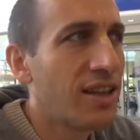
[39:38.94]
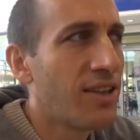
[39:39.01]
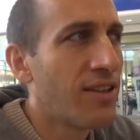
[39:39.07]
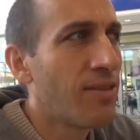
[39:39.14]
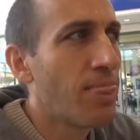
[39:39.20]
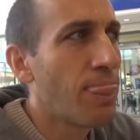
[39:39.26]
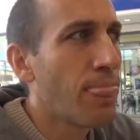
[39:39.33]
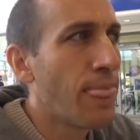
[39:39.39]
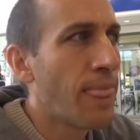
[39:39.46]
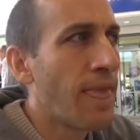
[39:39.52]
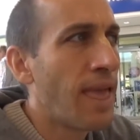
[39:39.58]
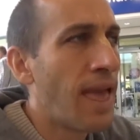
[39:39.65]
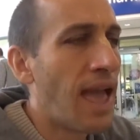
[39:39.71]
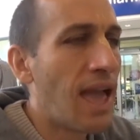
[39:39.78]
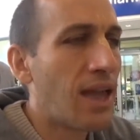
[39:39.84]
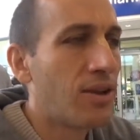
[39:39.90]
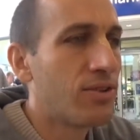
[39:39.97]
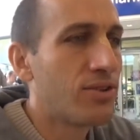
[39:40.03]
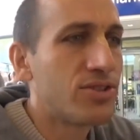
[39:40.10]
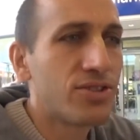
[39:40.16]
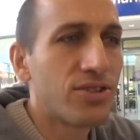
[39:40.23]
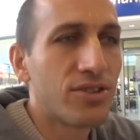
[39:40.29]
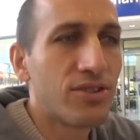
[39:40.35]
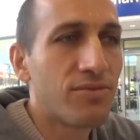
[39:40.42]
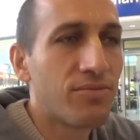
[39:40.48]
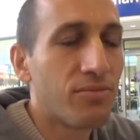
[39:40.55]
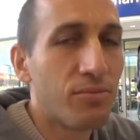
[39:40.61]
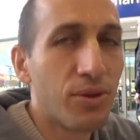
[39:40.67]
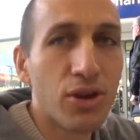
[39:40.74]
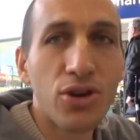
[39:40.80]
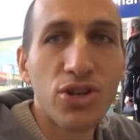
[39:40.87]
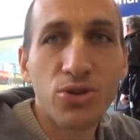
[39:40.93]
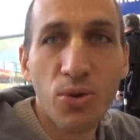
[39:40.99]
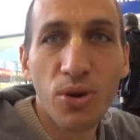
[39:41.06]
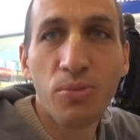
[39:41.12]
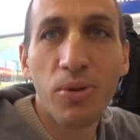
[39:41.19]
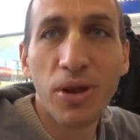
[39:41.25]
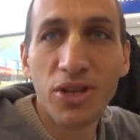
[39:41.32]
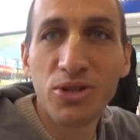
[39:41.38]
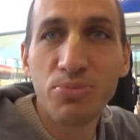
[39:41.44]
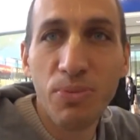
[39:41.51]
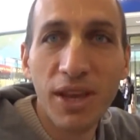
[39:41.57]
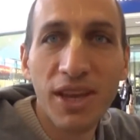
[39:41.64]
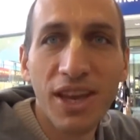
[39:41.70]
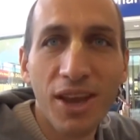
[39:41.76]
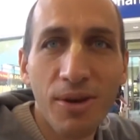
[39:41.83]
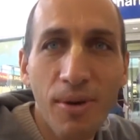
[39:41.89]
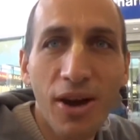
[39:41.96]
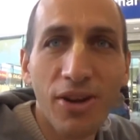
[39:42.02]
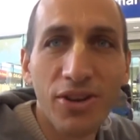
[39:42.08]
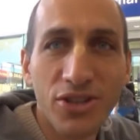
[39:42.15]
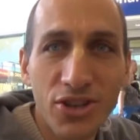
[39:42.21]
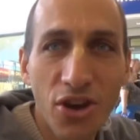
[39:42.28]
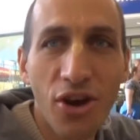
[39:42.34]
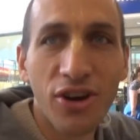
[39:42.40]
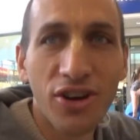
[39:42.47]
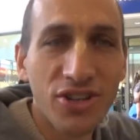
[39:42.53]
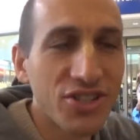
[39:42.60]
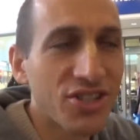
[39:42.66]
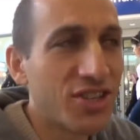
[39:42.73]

and because we'd been speaking about dogs